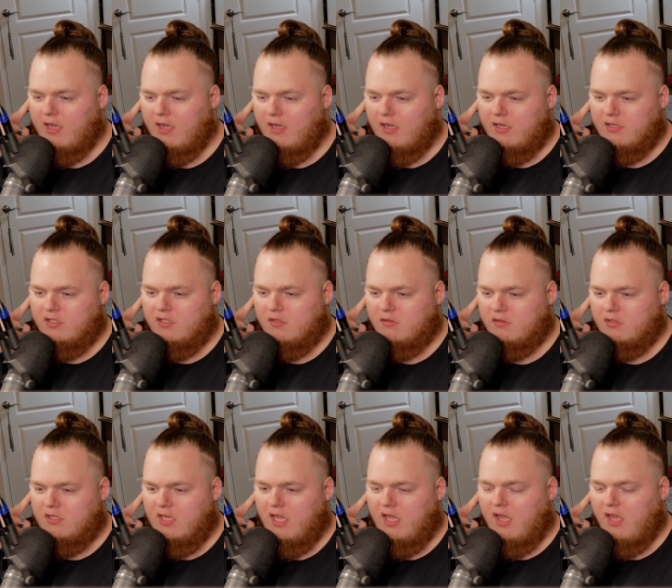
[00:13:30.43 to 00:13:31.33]
I guess she
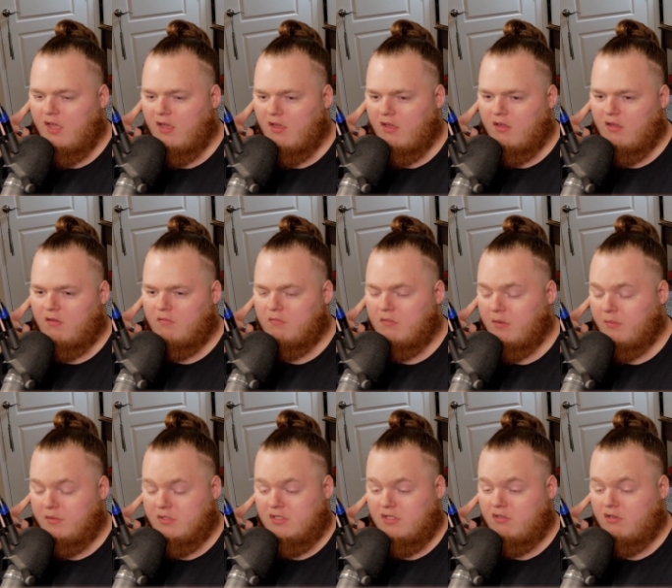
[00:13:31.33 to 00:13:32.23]
was taking a, I
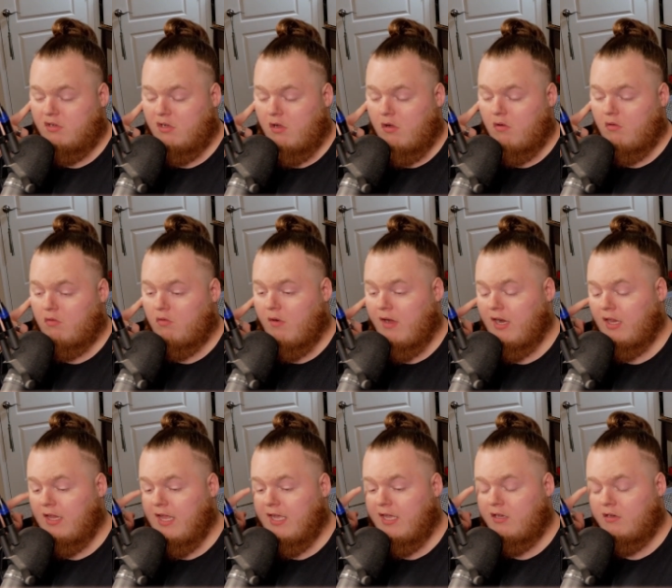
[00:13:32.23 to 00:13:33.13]
mean, she took a, quite
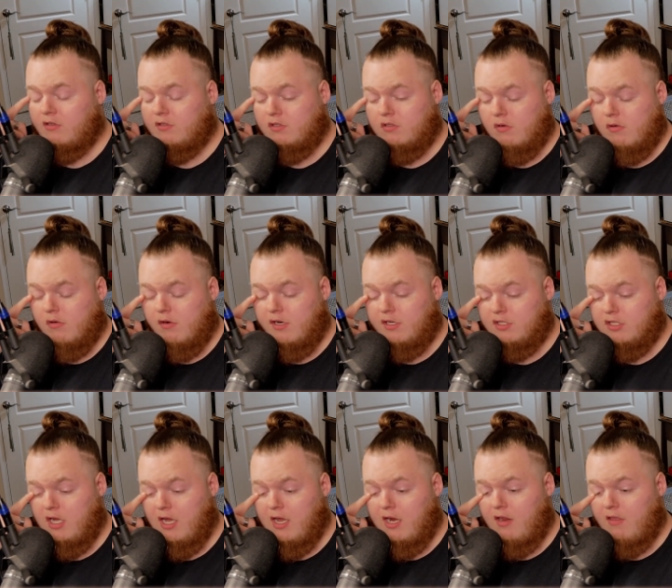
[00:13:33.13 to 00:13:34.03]
a liking to
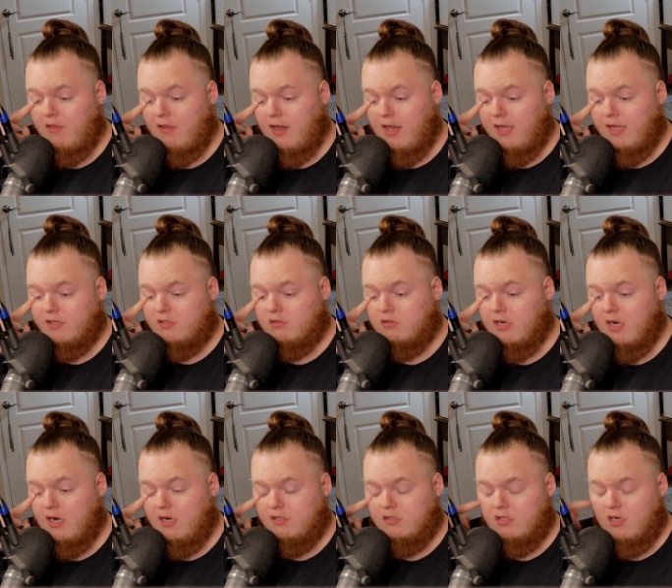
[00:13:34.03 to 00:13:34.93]
Saori-chan and then I guess
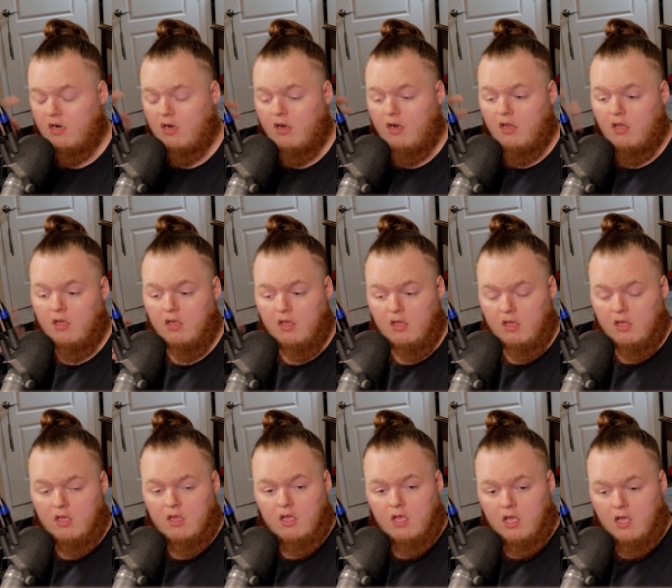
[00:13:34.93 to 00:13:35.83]
tried to start
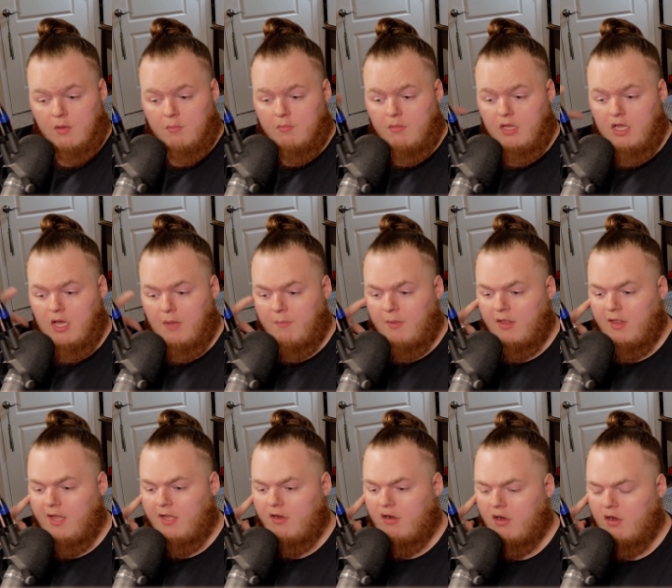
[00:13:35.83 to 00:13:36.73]
becoming
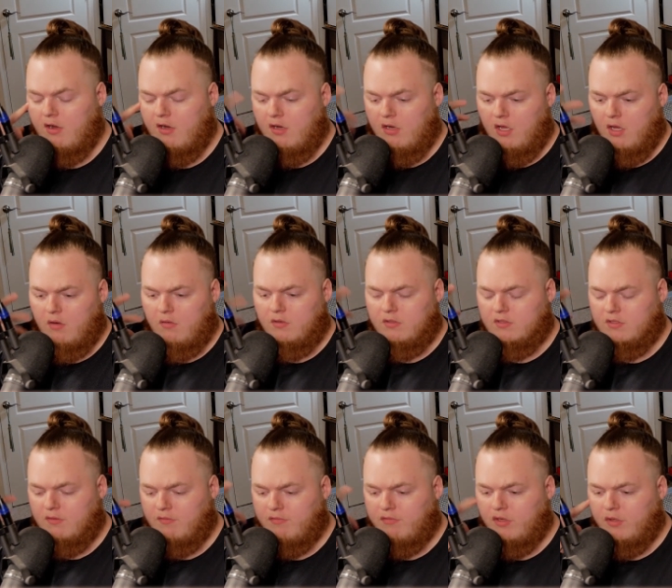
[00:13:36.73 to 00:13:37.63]
like her, you know, was
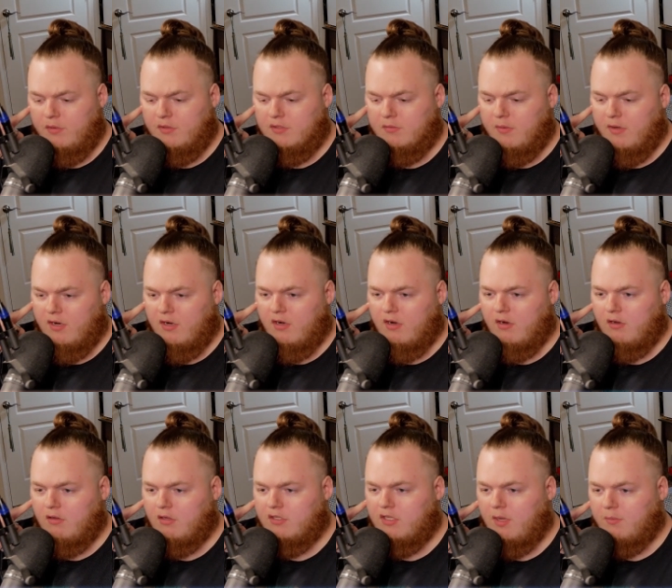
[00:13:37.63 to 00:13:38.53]
influenced by her,
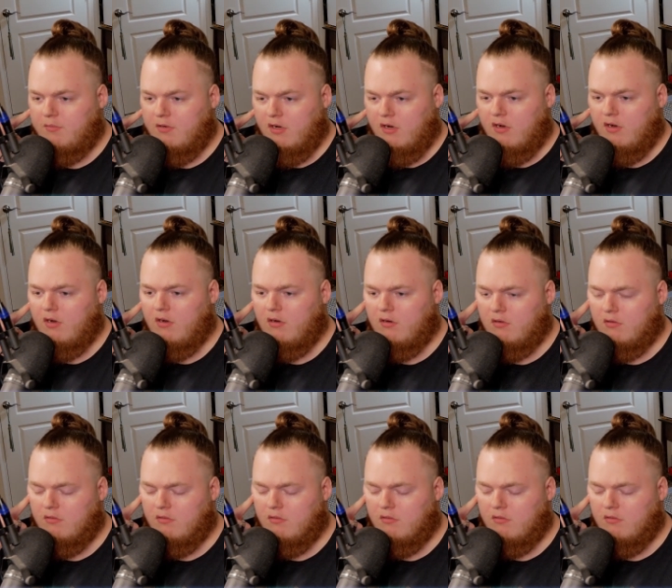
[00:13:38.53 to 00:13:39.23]
looked up to her.